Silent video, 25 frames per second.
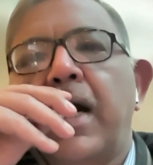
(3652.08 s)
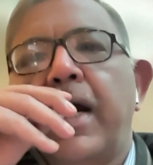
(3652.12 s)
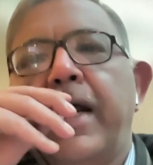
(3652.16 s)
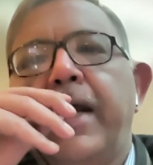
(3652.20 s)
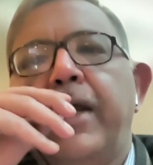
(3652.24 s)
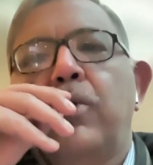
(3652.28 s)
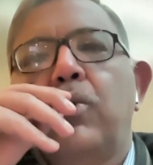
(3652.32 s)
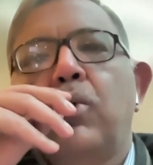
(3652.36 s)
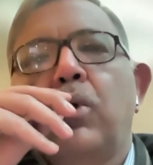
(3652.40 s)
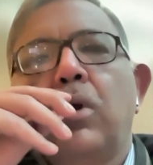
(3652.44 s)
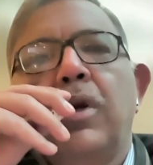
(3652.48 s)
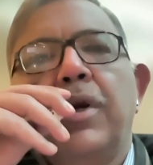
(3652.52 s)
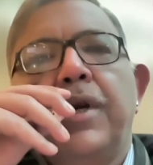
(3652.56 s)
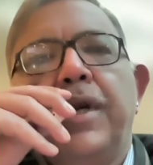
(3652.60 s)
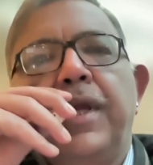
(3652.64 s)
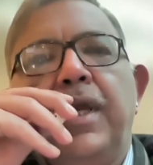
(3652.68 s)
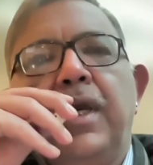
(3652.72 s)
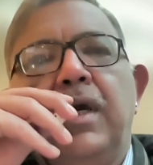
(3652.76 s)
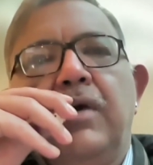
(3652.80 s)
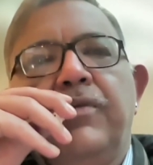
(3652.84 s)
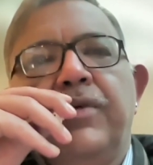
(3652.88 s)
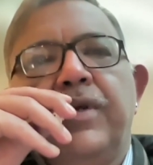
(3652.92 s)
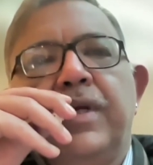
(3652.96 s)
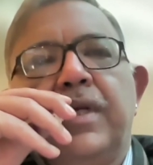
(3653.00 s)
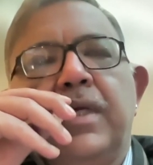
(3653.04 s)
high
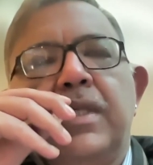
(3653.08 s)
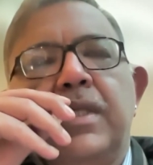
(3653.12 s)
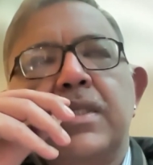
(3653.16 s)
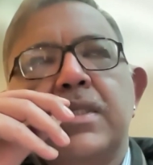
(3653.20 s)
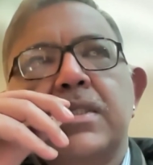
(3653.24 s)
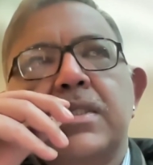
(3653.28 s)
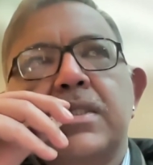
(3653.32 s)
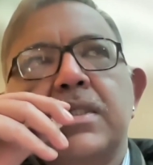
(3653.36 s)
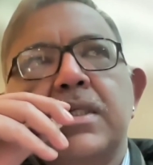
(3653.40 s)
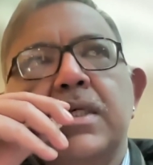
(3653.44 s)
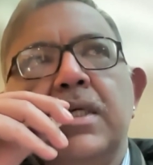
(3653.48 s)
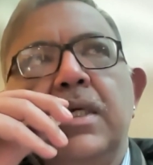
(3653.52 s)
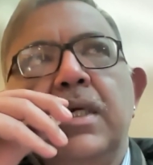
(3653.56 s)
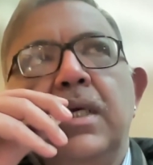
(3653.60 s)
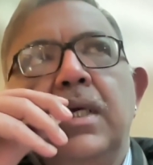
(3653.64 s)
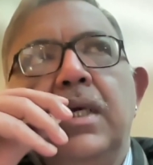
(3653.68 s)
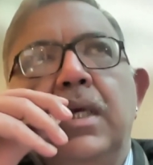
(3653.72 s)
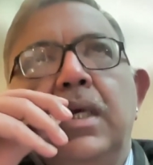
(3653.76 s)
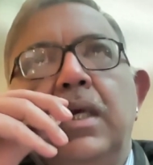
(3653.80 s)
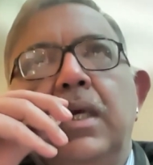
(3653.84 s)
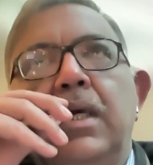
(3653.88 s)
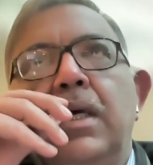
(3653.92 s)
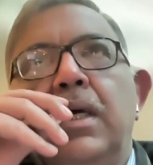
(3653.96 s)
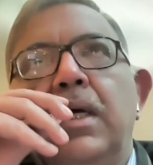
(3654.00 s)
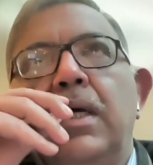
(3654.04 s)
quality evidence,
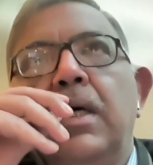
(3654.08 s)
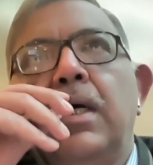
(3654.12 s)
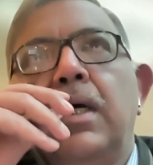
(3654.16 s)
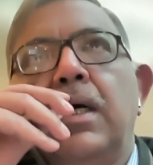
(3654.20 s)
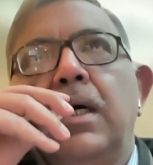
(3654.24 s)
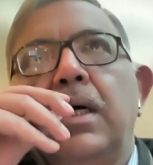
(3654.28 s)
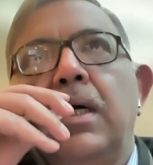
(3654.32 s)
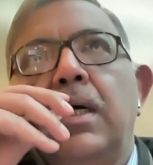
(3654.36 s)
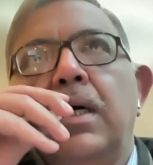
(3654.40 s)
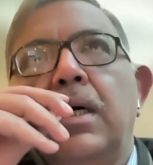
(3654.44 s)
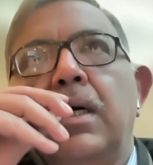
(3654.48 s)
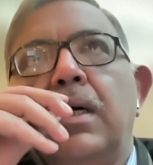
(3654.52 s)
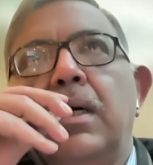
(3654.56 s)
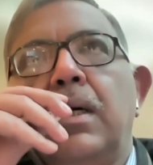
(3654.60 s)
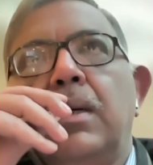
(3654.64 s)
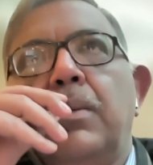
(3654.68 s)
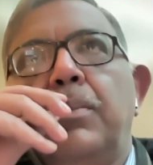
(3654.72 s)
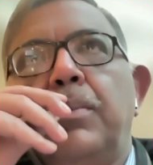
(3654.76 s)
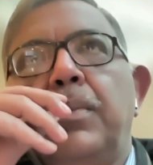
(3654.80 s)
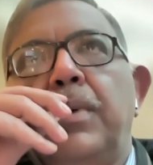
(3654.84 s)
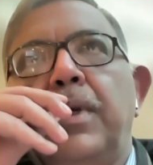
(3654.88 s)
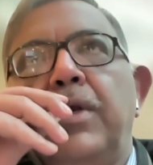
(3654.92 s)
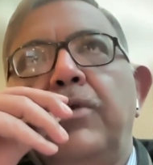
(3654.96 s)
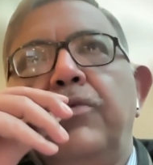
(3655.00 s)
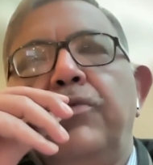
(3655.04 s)

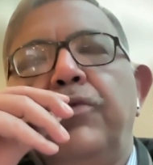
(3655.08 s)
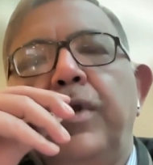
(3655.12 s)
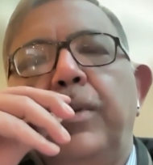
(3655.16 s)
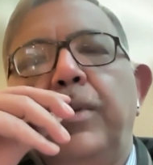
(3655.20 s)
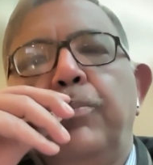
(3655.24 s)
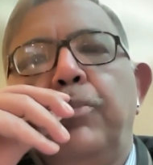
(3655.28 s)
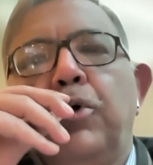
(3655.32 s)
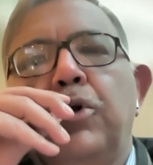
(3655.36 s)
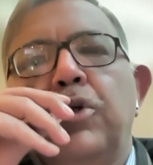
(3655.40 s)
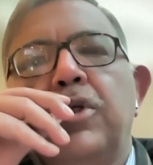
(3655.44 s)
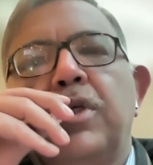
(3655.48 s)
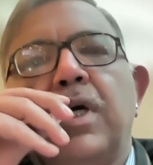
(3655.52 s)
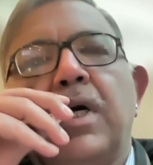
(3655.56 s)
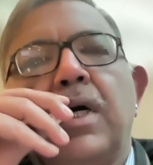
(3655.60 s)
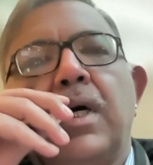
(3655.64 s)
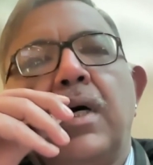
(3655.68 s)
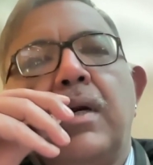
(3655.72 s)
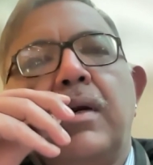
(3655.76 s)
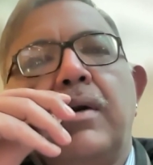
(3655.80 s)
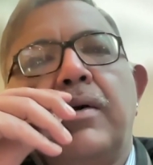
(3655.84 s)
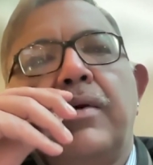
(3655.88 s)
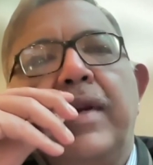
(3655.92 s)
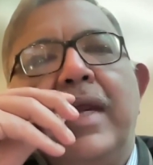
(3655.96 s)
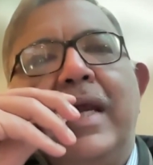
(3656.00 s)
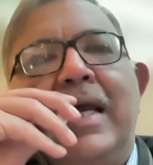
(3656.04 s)
if we put
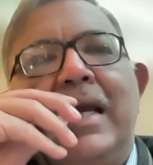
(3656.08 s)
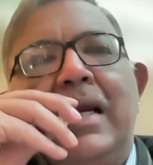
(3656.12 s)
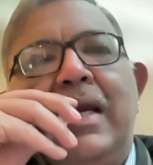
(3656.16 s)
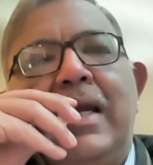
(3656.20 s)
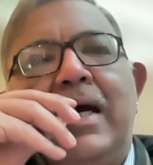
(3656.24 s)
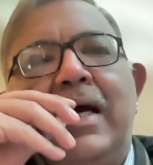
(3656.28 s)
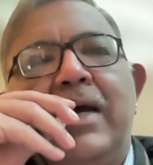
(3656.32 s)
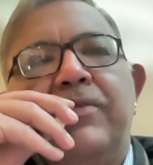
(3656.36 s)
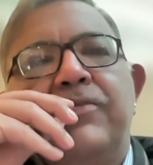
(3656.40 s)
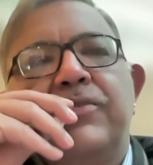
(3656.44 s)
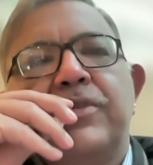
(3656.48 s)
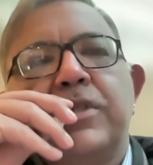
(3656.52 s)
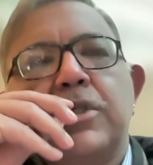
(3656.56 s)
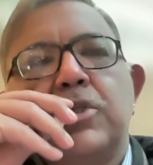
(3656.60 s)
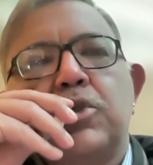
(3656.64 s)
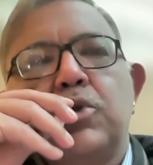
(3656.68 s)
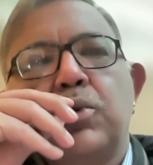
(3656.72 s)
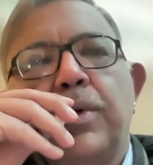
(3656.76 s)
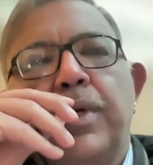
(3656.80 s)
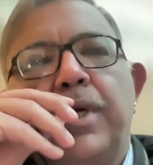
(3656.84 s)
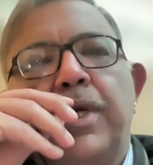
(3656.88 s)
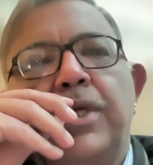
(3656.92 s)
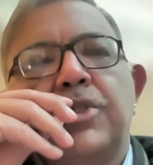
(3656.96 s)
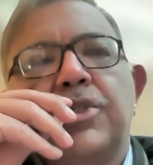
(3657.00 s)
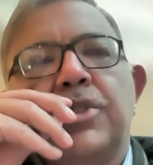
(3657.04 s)
our real life
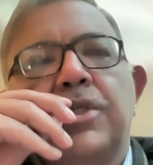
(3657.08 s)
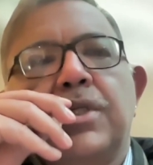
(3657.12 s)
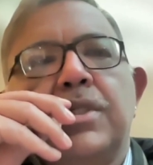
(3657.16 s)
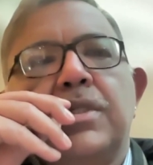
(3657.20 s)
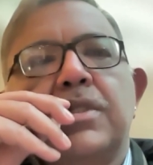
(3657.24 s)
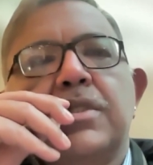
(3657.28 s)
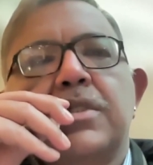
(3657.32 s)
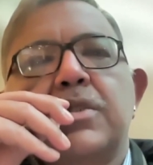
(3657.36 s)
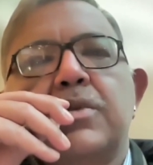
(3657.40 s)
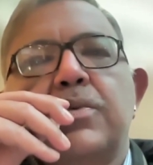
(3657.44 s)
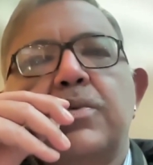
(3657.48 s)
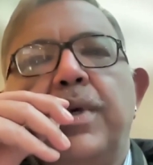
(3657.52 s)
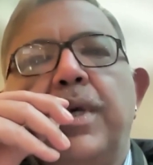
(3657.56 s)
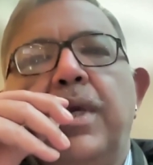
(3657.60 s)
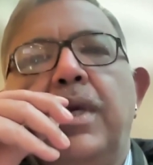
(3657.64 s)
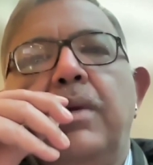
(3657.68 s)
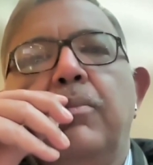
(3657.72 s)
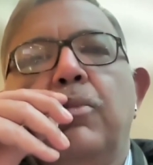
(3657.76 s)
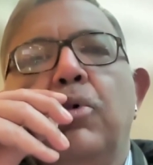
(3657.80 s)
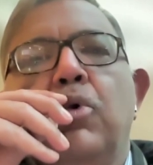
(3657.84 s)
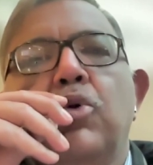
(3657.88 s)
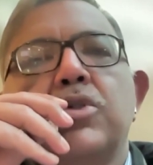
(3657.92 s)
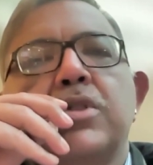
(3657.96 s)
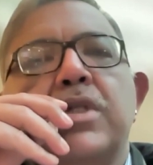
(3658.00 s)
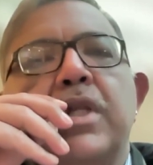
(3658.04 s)
situations,
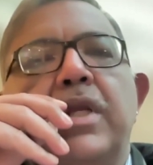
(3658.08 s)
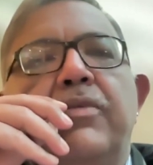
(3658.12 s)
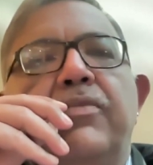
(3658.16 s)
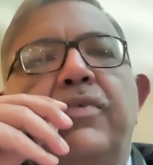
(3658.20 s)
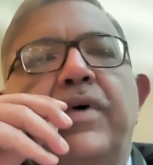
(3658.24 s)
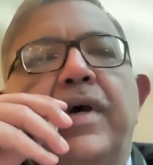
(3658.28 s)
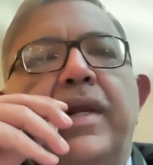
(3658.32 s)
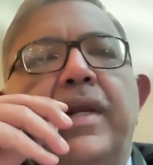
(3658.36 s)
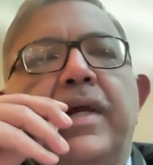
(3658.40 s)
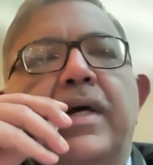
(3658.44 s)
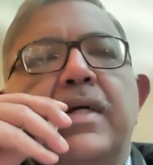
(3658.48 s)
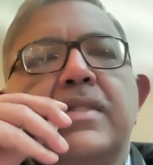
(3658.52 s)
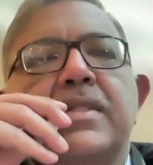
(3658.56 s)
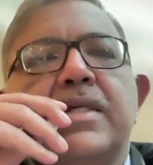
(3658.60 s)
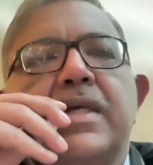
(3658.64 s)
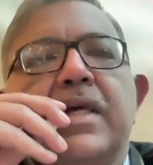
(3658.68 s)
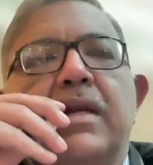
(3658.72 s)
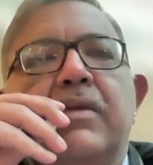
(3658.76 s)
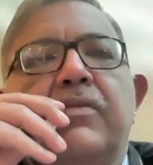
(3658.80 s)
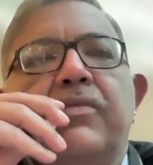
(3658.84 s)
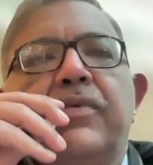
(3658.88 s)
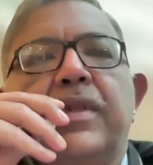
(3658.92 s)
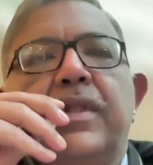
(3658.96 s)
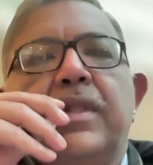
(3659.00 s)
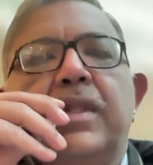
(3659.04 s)
we mostly find
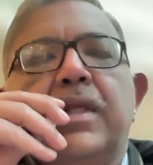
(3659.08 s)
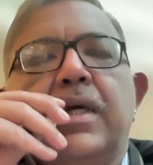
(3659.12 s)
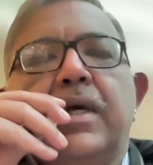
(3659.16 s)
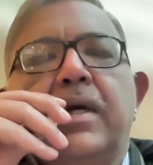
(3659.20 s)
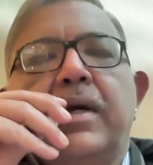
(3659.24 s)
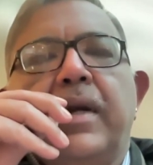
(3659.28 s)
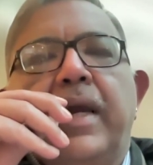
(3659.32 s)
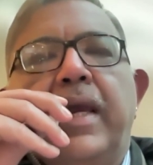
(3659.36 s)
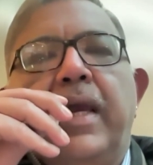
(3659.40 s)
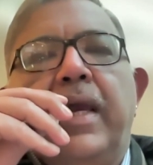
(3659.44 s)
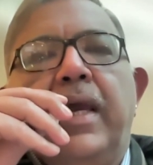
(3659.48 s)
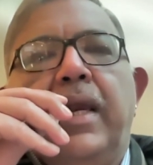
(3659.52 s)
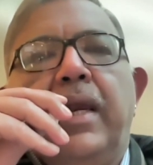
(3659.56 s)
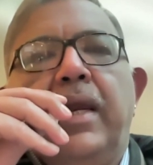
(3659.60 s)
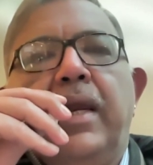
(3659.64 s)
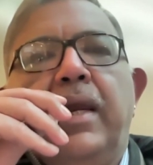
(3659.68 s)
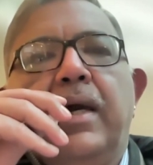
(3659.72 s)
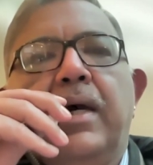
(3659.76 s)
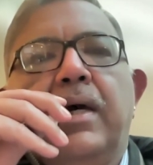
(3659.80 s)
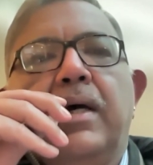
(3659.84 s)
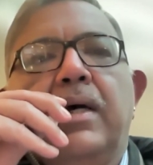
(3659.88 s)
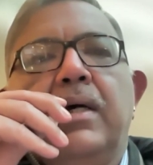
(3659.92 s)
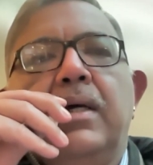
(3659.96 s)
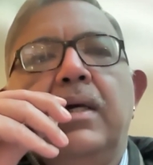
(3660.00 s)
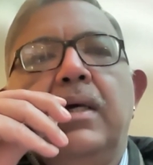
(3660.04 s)
ourselves in the gray
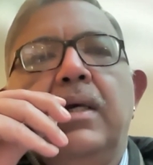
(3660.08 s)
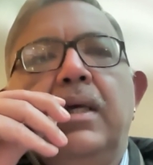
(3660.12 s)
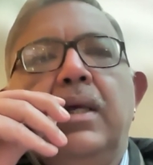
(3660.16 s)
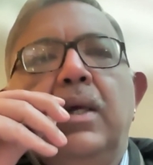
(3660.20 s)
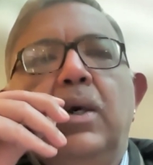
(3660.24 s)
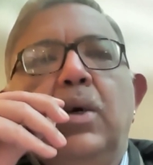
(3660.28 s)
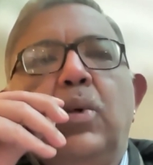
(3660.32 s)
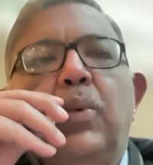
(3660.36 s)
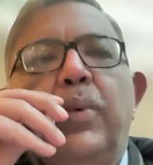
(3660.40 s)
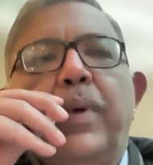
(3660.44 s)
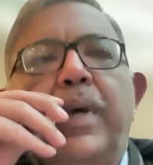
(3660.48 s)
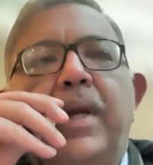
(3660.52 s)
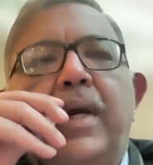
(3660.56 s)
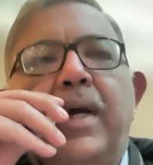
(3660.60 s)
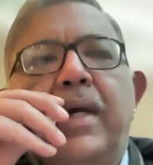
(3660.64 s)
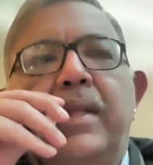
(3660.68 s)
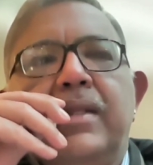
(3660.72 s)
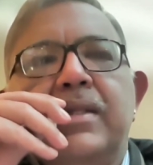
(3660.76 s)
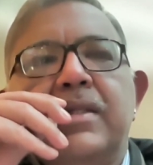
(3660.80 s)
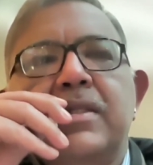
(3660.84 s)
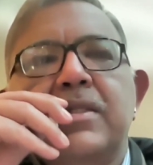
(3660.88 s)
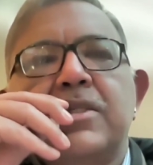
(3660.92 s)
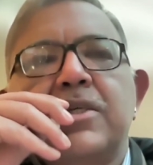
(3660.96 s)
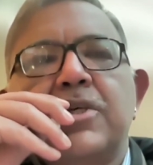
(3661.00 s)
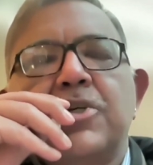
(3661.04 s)
area where
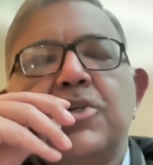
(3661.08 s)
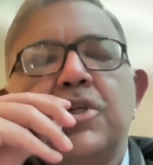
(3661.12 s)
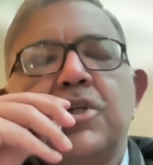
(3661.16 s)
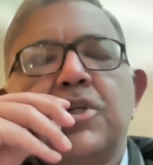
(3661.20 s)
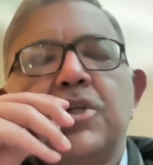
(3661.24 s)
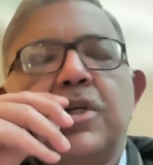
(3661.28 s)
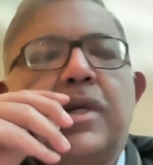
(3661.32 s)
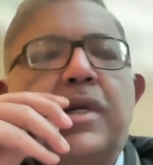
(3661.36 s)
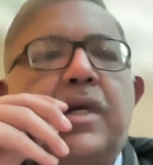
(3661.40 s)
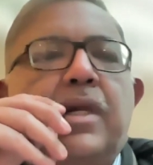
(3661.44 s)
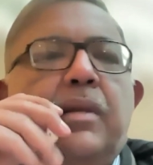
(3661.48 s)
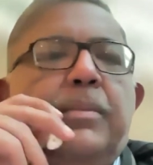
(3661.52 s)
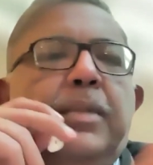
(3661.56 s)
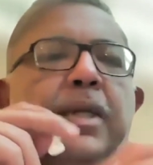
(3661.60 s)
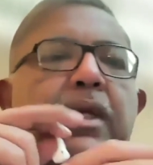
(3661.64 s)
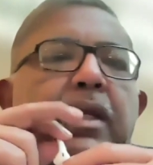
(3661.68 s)
either decision can